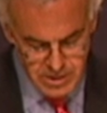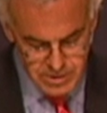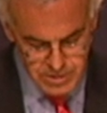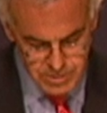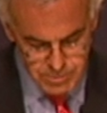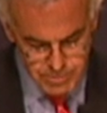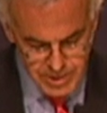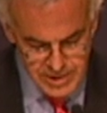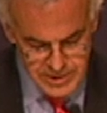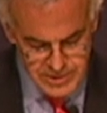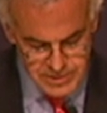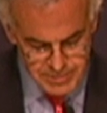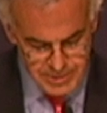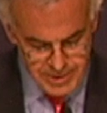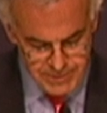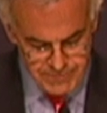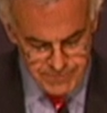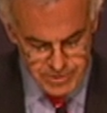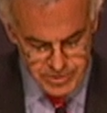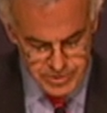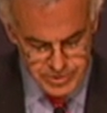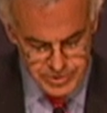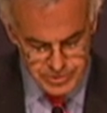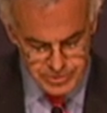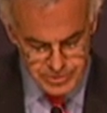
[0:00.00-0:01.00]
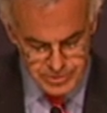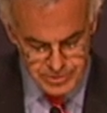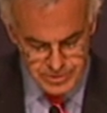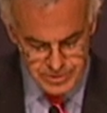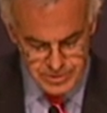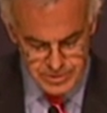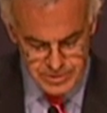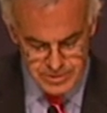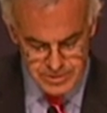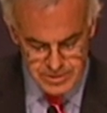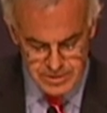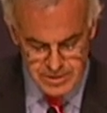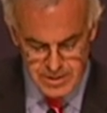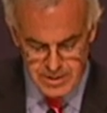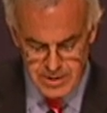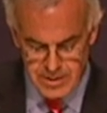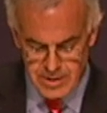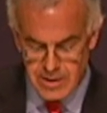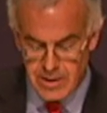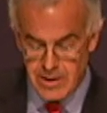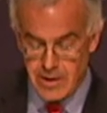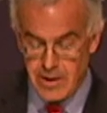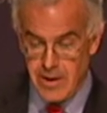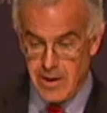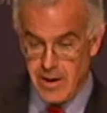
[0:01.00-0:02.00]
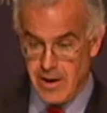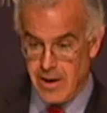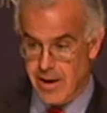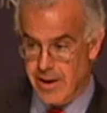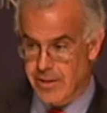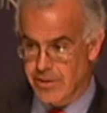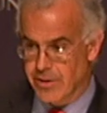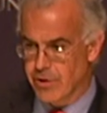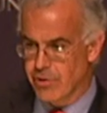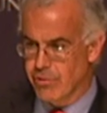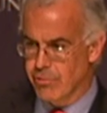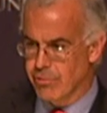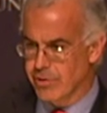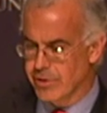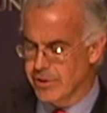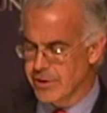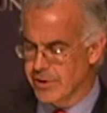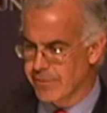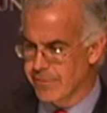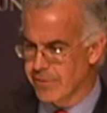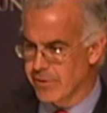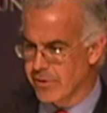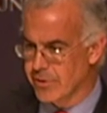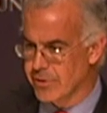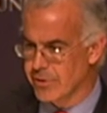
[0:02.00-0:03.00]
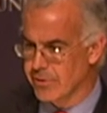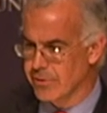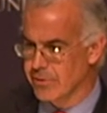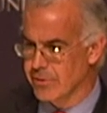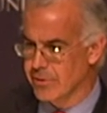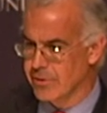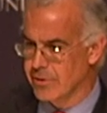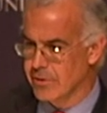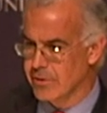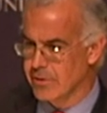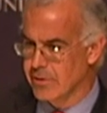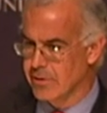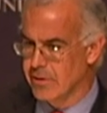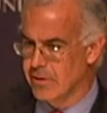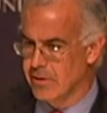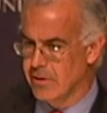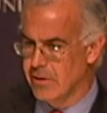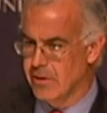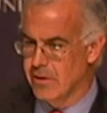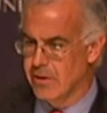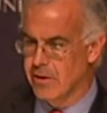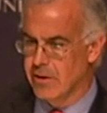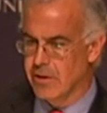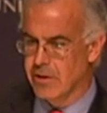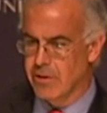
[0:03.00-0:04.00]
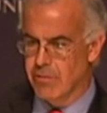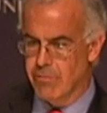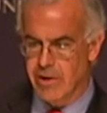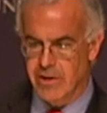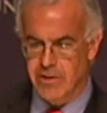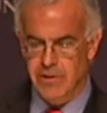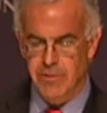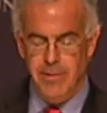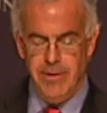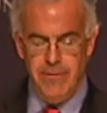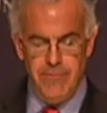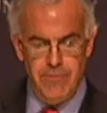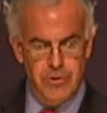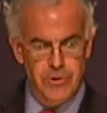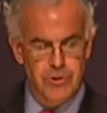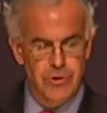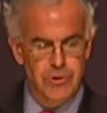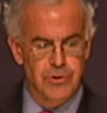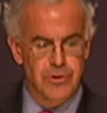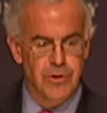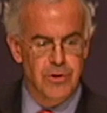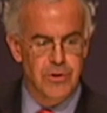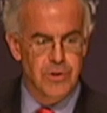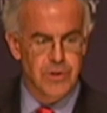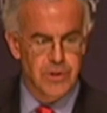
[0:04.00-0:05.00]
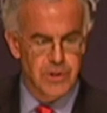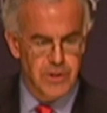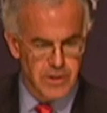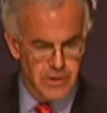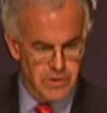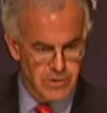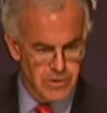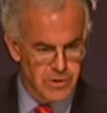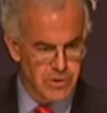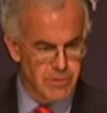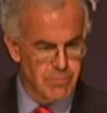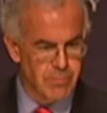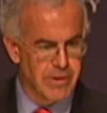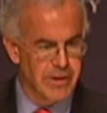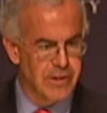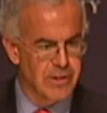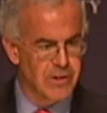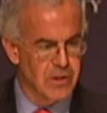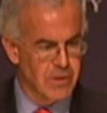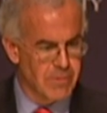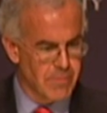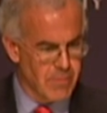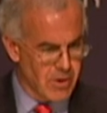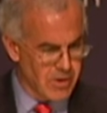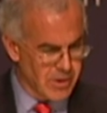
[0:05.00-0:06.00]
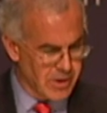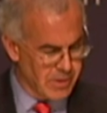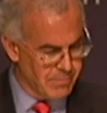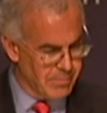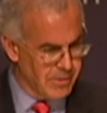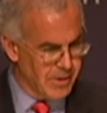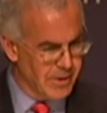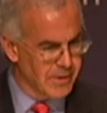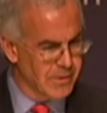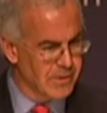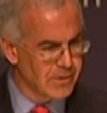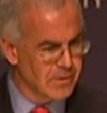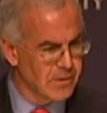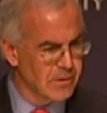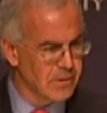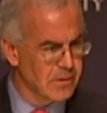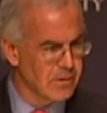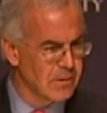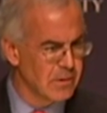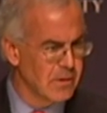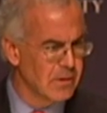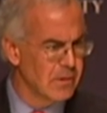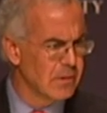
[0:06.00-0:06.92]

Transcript: the resume virtues and the eulogy virtues. The resume virtues are the skills you bring to the marketplace.